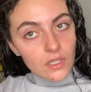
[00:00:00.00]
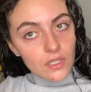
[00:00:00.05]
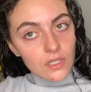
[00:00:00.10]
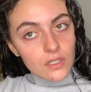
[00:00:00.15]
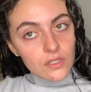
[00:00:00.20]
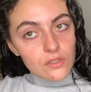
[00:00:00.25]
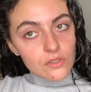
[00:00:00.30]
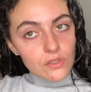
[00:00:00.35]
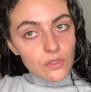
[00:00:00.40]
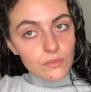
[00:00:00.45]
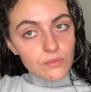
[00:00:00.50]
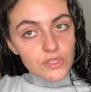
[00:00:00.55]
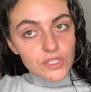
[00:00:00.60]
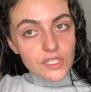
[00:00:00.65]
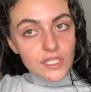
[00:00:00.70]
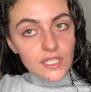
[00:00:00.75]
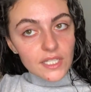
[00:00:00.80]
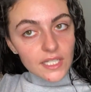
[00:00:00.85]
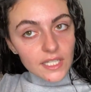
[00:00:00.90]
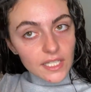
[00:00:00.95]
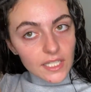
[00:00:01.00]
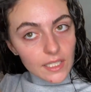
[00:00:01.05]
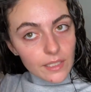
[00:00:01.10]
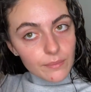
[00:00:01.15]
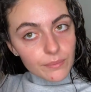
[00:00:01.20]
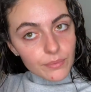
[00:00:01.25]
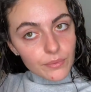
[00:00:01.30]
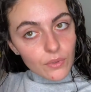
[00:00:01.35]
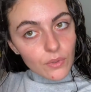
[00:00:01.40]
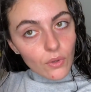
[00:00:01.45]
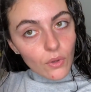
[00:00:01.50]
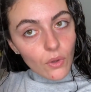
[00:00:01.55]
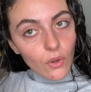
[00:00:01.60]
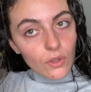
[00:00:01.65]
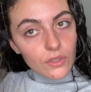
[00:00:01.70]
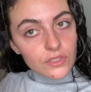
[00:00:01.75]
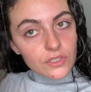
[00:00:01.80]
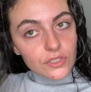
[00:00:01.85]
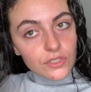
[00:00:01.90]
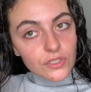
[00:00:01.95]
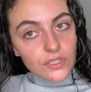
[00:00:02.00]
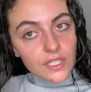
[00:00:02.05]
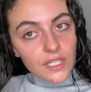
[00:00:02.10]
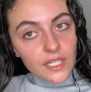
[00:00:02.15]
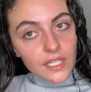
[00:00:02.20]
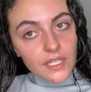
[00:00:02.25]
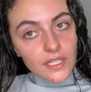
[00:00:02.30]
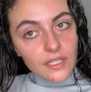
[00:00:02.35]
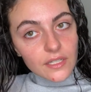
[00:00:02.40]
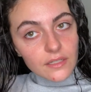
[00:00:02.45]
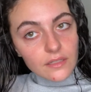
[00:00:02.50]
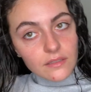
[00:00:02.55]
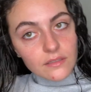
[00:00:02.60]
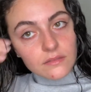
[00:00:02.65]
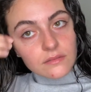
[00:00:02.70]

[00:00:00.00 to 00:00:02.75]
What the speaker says: So I'm just going to keep alternating.